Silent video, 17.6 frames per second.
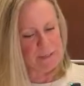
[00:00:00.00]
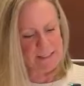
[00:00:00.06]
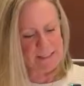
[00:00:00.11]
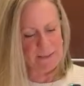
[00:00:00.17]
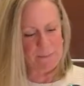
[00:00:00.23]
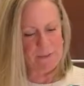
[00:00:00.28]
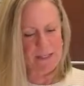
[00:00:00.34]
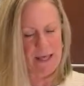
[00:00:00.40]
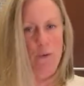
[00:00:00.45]

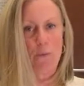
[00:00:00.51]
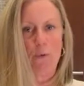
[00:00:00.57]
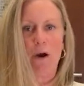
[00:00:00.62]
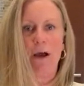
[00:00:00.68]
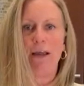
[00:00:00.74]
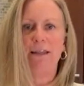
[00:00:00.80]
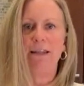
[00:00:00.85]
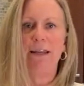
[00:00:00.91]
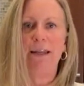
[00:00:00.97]
sips of that
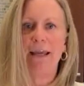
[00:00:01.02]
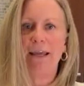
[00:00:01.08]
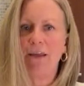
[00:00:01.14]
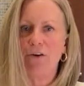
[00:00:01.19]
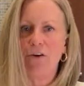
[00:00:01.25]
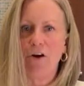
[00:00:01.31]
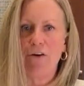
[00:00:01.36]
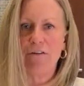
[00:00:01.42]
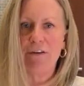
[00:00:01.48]
wine, and I can
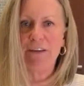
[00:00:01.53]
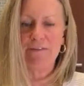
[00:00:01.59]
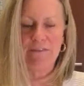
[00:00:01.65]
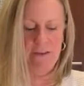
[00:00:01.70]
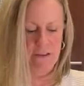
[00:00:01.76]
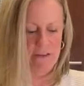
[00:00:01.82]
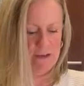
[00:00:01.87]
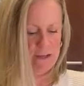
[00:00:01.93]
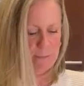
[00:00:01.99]
already
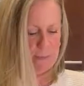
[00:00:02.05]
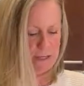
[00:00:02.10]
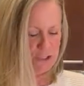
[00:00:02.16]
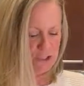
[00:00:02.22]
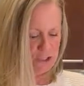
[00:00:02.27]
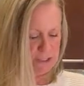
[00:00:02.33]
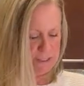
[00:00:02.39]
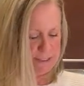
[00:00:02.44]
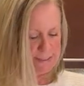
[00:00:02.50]
feel it in my
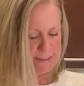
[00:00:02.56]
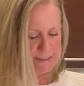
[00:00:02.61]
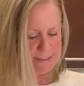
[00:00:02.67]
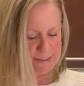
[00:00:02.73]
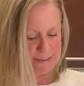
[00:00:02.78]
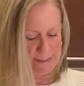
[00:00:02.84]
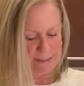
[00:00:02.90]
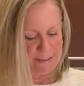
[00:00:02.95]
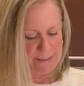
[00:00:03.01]
cheeks.
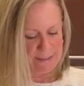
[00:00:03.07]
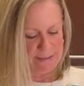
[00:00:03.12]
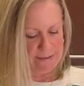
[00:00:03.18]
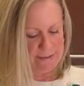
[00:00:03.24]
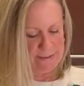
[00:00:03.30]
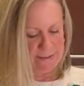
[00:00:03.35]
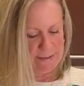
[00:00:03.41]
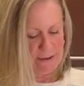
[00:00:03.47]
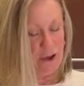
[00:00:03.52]

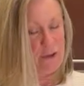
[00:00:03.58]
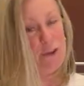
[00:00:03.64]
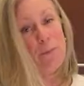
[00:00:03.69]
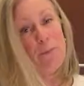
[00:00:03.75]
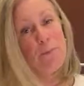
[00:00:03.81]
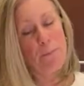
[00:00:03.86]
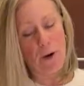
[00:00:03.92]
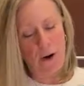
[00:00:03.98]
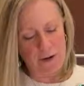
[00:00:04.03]
Although
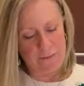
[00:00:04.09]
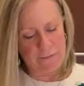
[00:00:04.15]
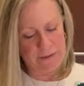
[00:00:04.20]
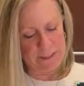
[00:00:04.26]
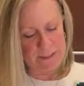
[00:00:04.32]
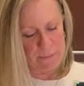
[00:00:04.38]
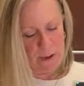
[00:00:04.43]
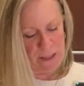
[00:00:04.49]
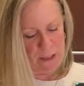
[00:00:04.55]
part of
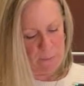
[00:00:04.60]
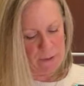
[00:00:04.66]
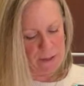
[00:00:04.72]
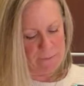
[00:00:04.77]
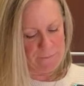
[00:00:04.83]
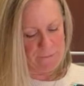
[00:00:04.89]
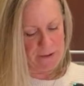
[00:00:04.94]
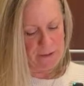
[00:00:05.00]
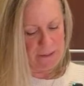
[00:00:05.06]
it's probably what
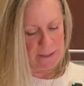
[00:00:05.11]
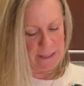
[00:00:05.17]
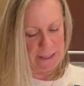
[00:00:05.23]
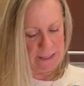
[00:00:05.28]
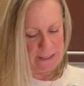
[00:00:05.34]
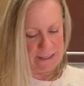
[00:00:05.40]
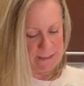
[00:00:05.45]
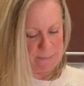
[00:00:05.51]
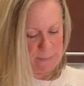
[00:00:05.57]
I'm feeling
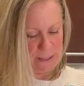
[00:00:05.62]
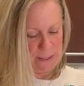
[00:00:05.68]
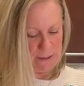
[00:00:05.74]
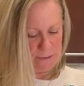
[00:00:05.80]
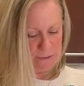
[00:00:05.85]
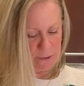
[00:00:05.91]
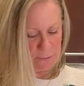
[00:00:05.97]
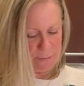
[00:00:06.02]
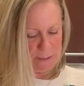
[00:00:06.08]
is being a
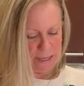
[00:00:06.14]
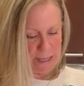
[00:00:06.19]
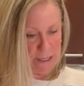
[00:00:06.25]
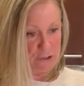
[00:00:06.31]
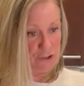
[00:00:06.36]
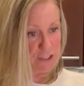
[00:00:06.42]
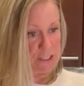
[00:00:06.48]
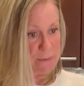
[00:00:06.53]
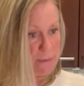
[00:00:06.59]
little bit
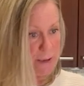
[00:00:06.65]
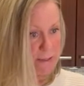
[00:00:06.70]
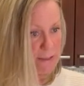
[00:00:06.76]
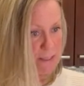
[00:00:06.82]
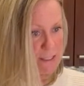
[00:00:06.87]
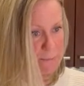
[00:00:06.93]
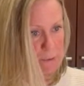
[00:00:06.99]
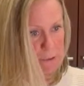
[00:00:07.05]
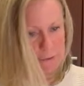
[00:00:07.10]
anxious about
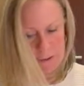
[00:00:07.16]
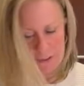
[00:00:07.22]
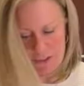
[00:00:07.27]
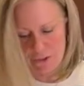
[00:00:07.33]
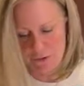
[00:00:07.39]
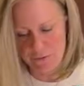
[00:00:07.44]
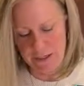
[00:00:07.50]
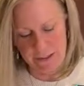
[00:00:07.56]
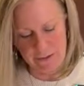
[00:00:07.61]
this blurry
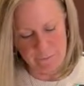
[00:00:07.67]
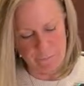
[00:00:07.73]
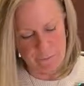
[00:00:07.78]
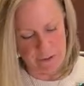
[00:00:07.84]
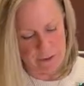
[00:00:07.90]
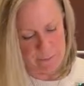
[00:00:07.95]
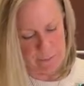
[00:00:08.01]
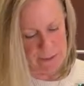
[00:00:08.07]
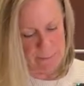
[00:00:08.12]
screen in
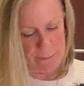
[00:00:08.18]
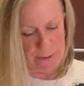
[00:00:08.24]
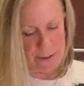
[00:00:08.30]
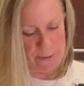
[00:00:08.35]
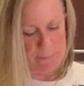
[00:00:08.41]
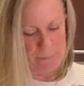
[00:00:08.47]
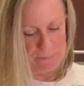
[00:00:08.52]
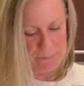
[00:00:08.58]
front of me, but